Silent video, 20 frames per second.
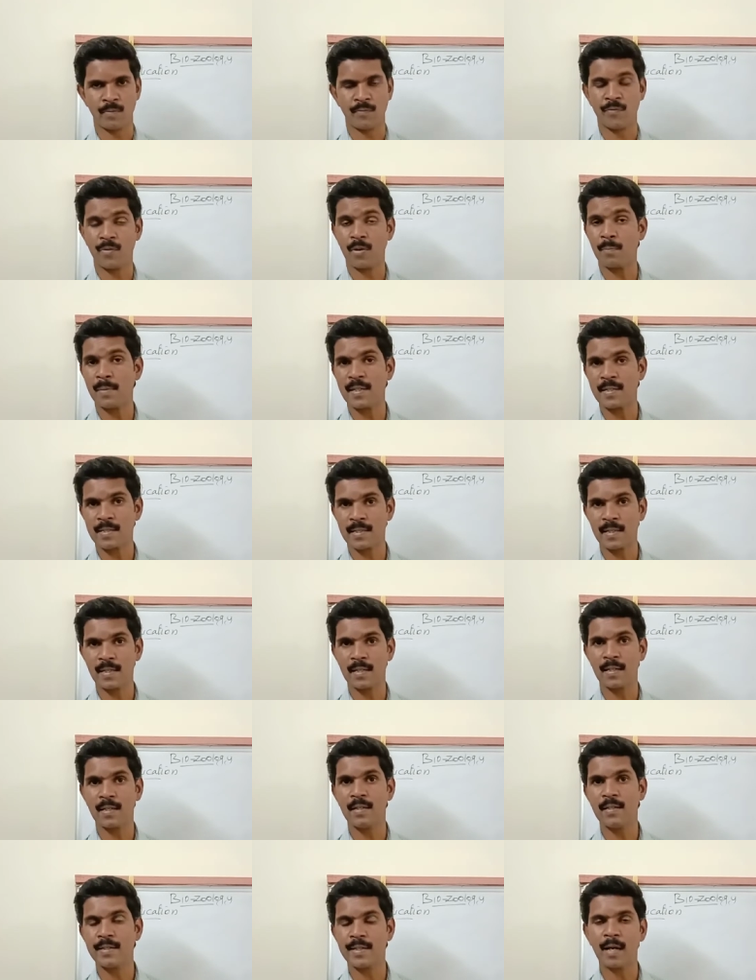From a
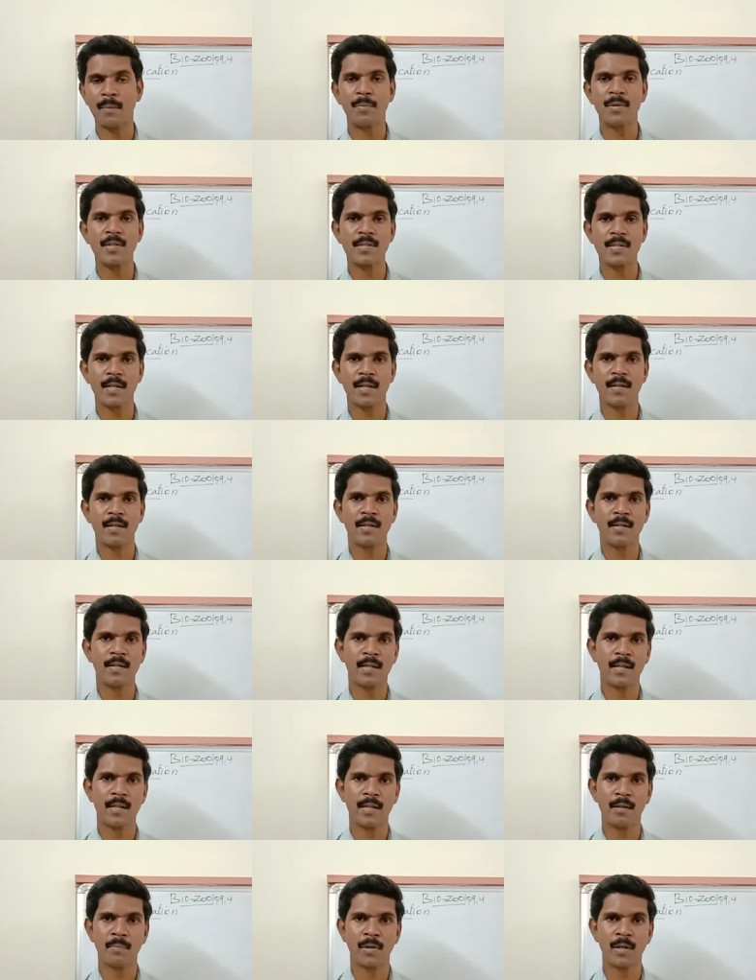single double-stranded
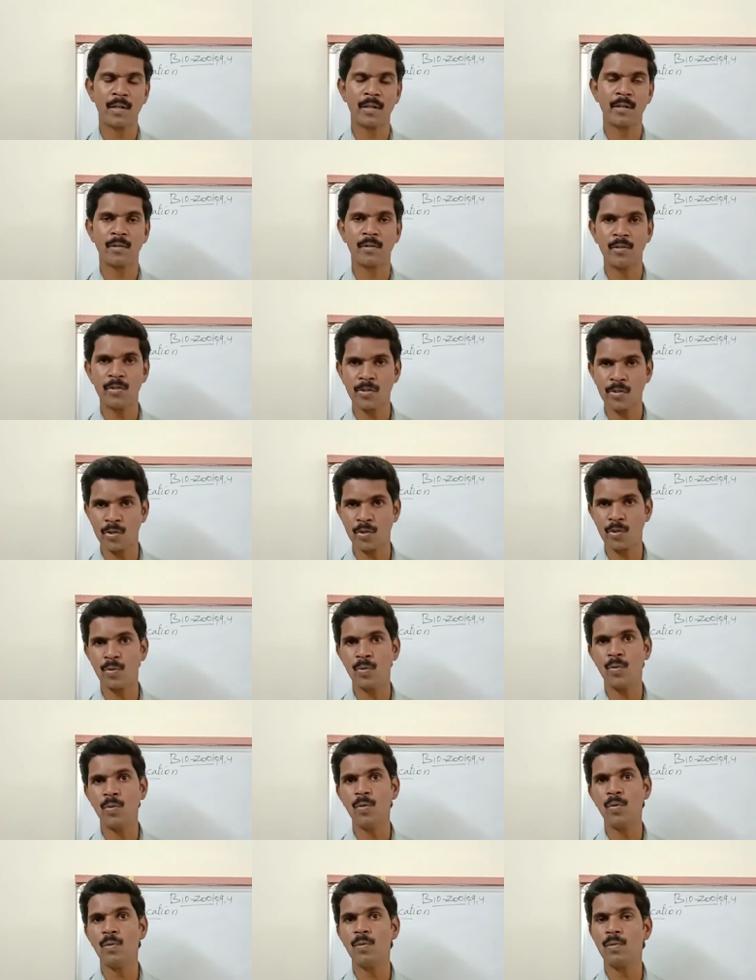DNA molecule,
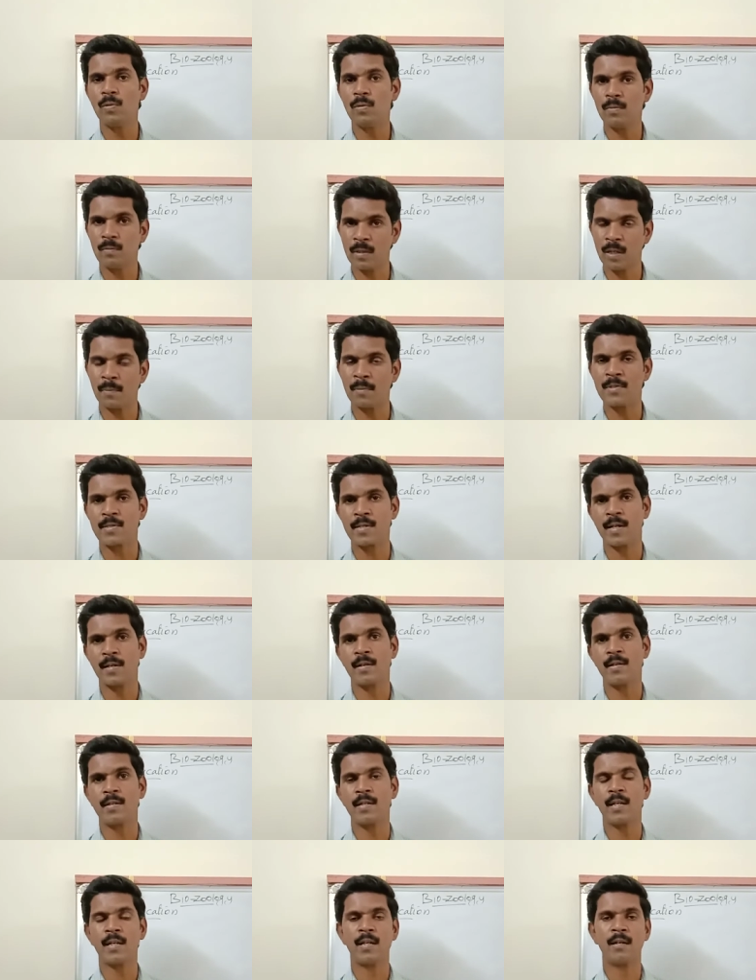two double-stranded
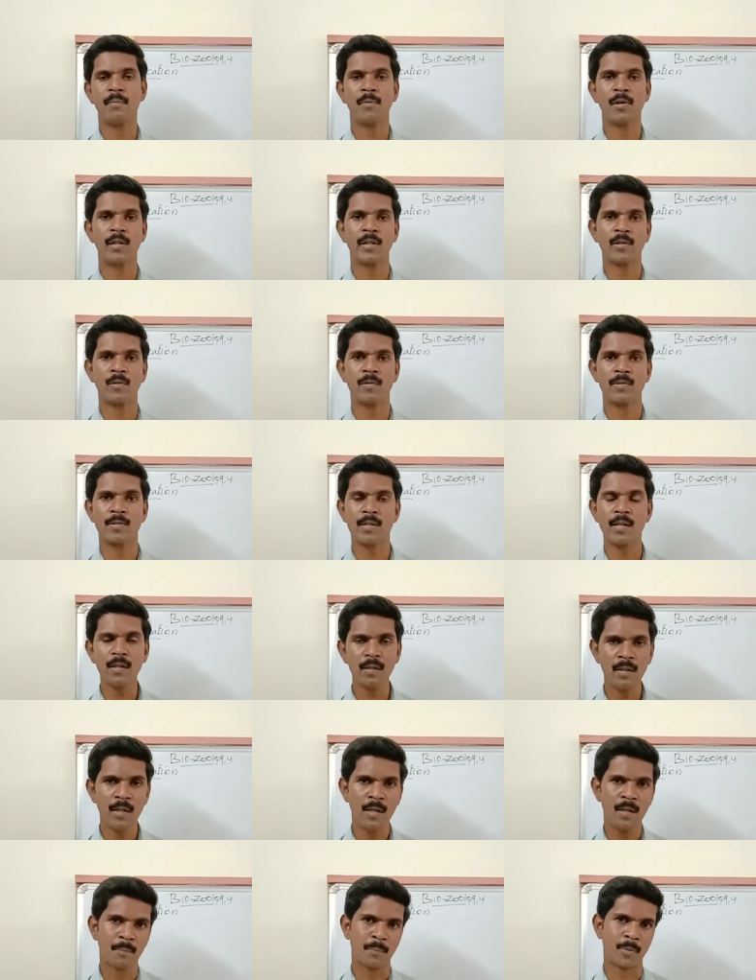DNA molecules
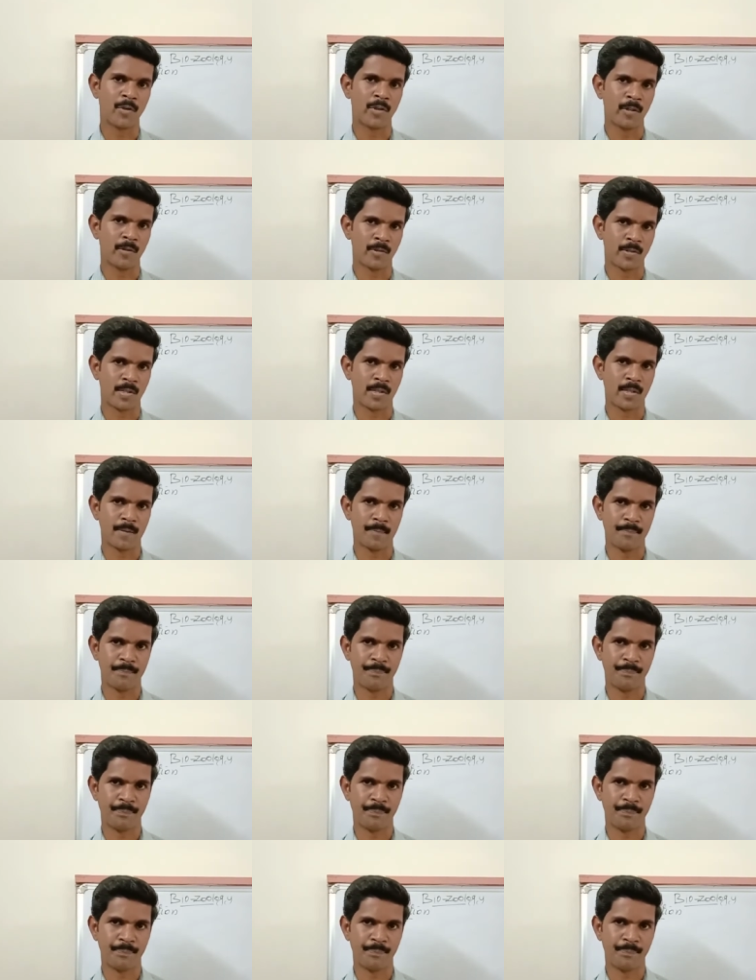are produced.